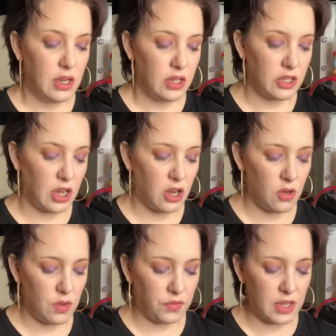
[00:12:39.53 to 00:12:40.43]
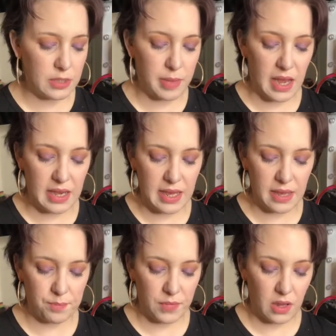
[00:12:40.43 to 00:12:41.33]
So this
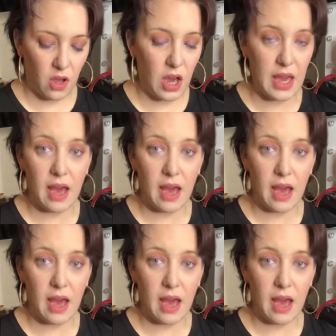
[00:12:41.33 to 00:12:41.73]
palette I